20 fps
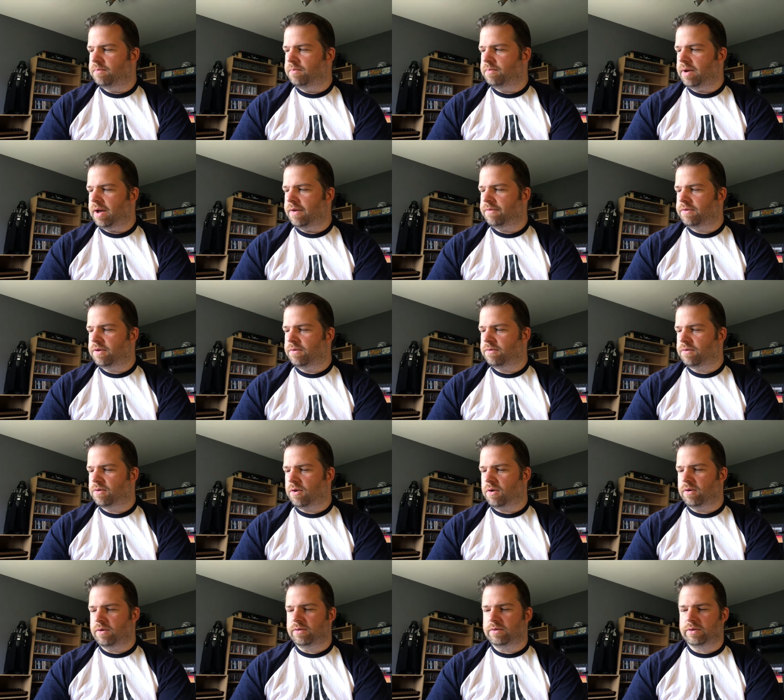But if you've
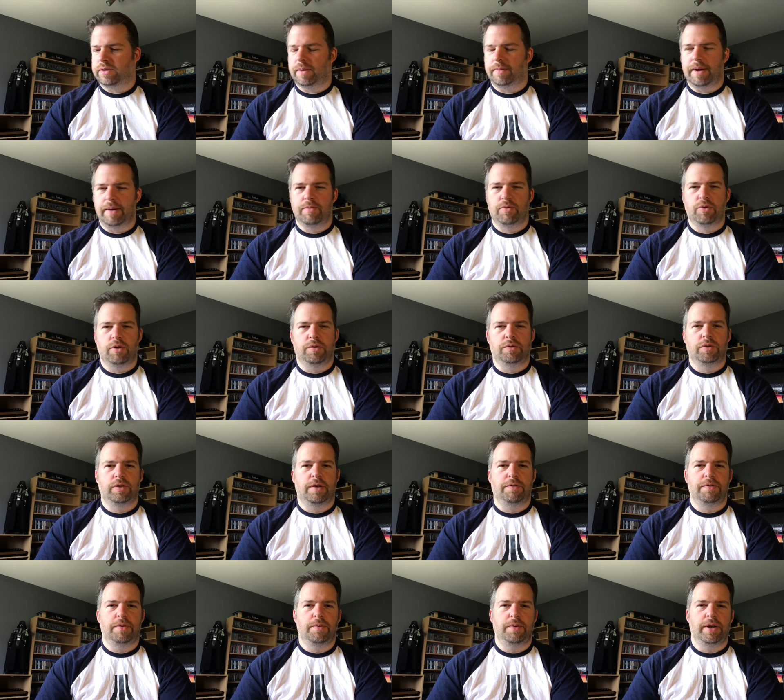got some Amsoft
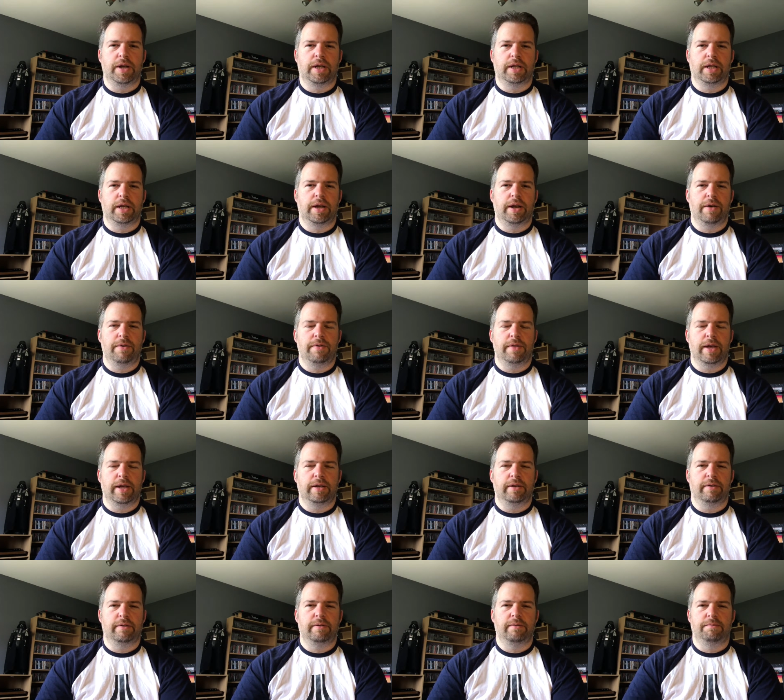stuff you want to clear out,
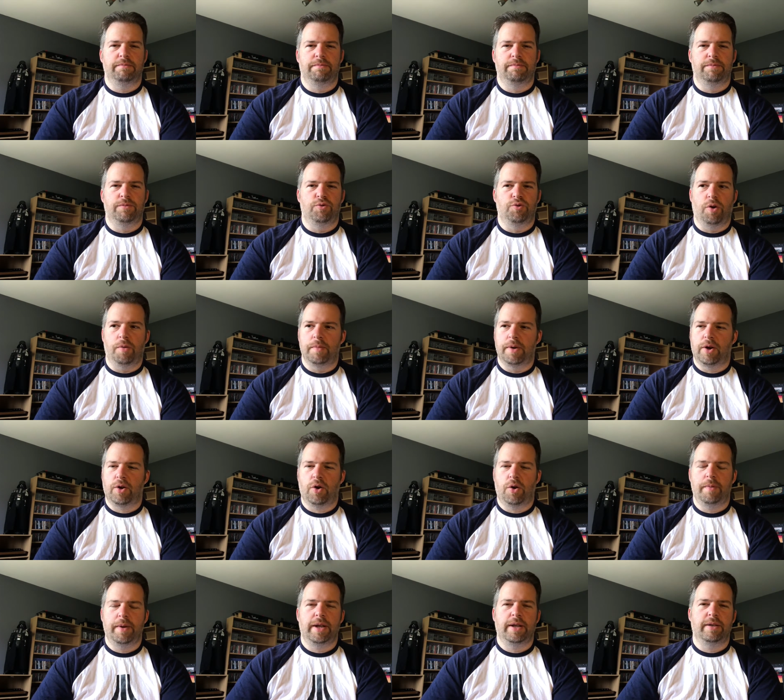then drop me a
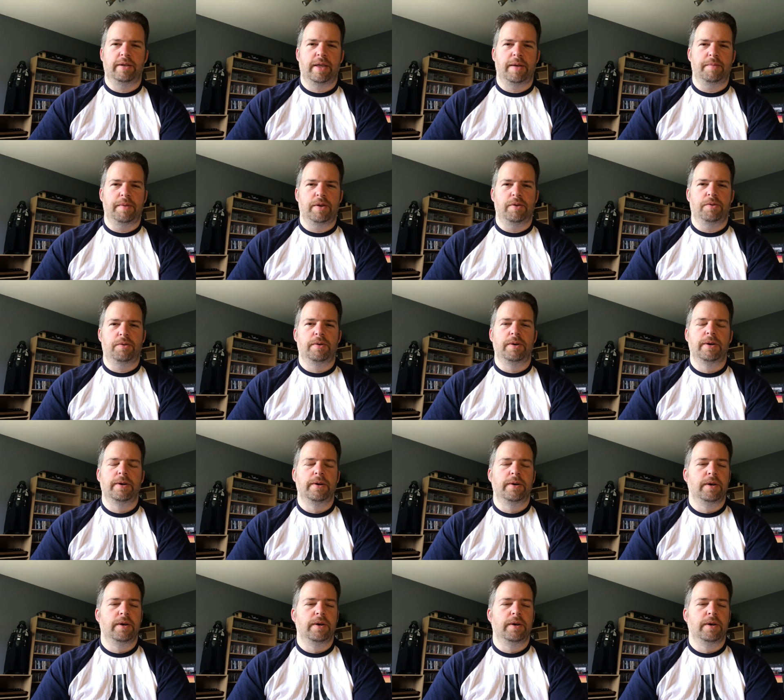comment and let me know.